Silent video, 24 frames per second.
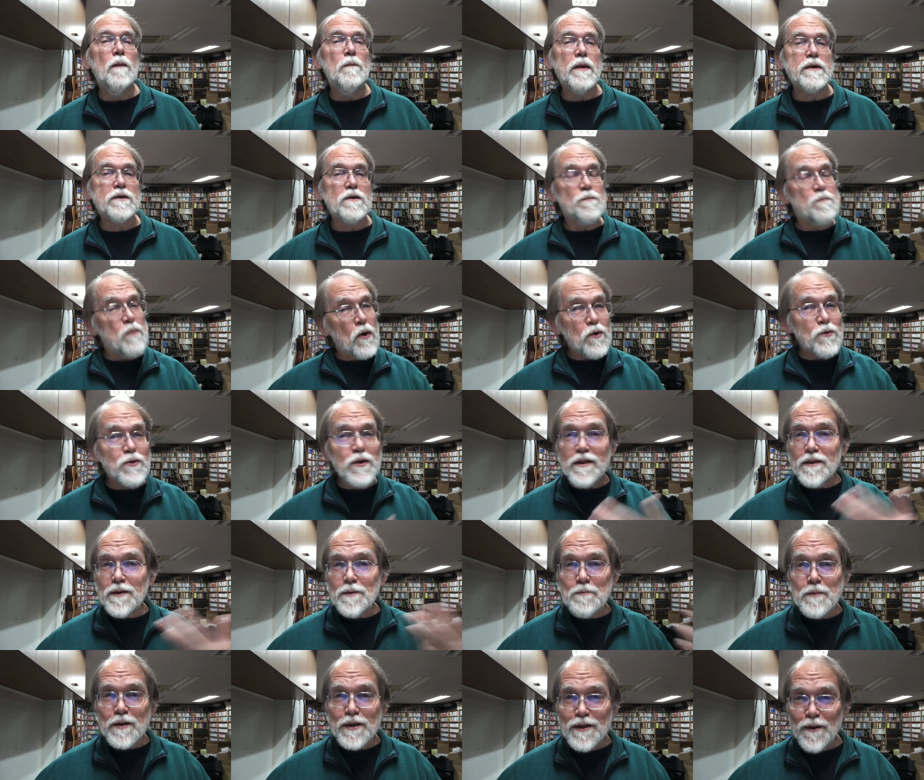exposing
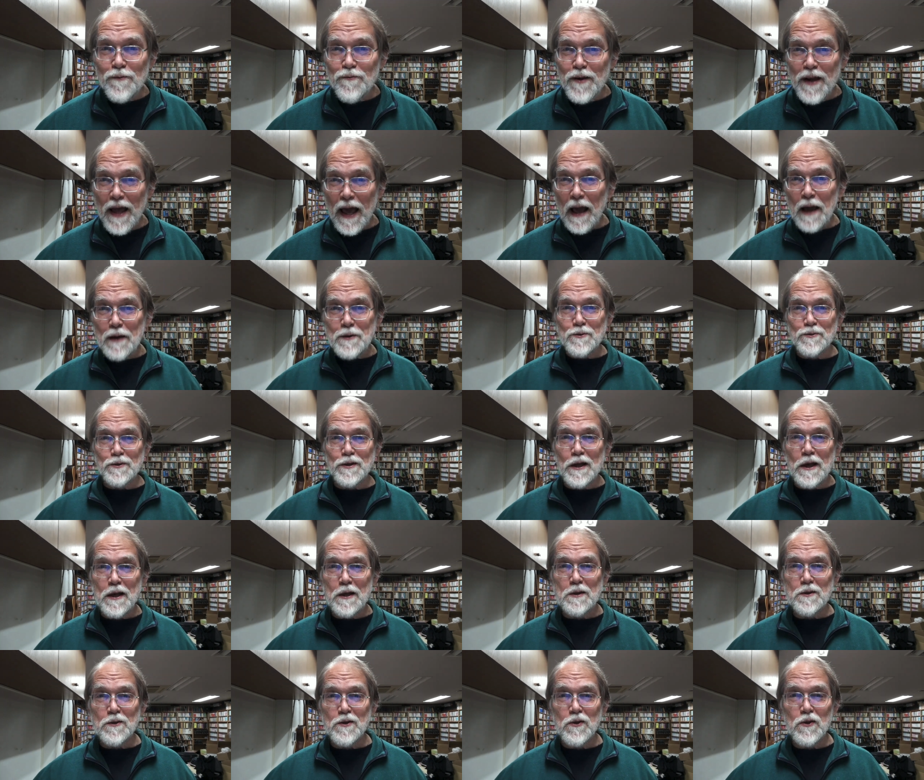them to different
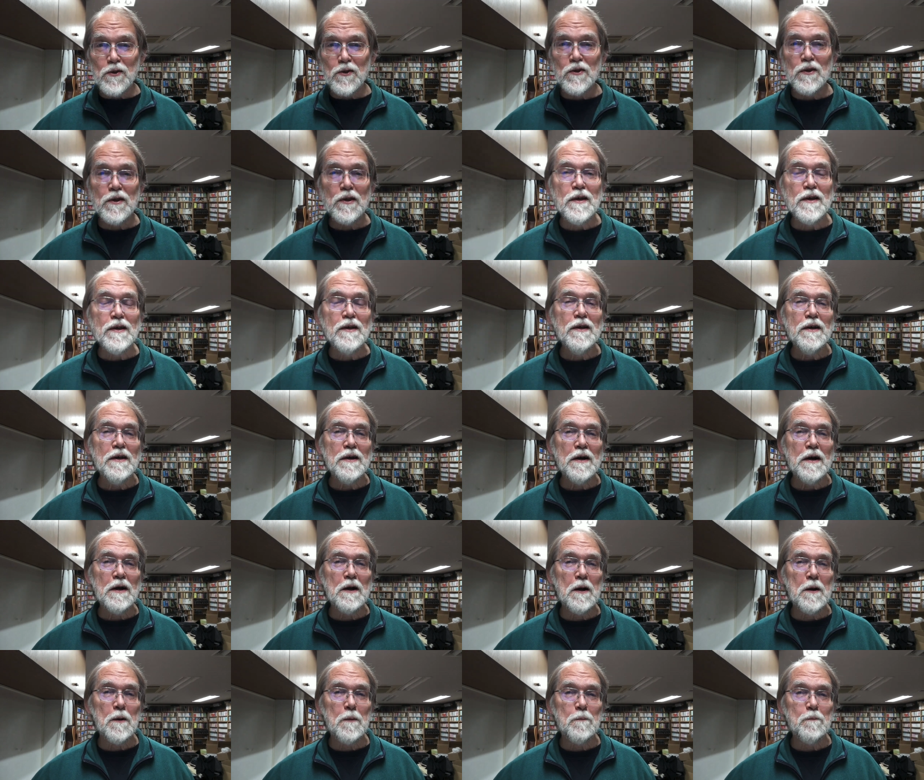accents,
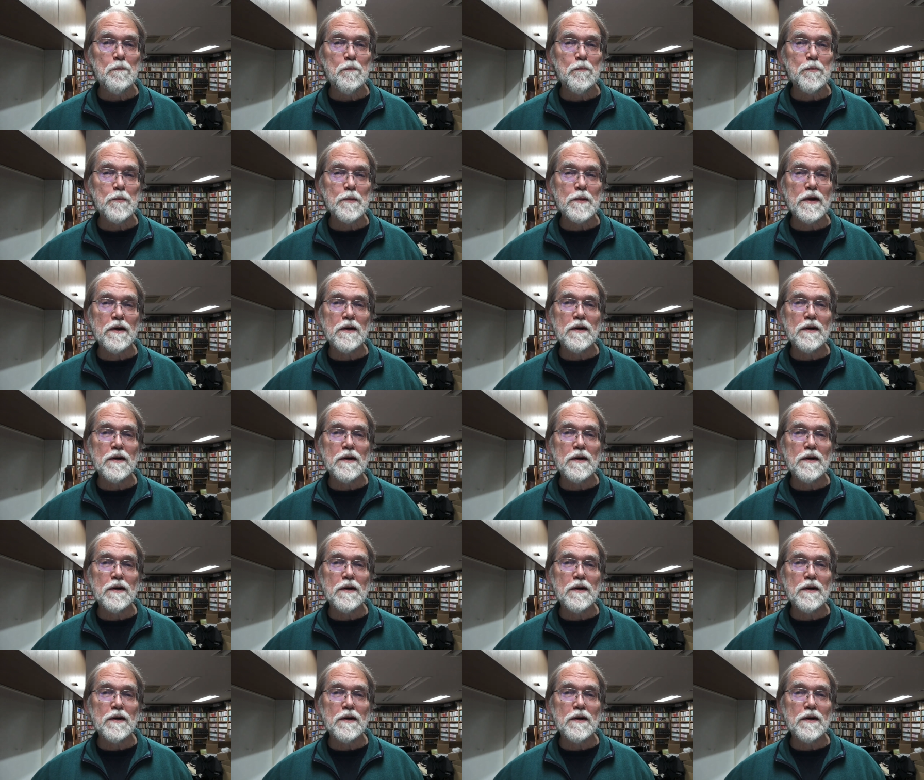and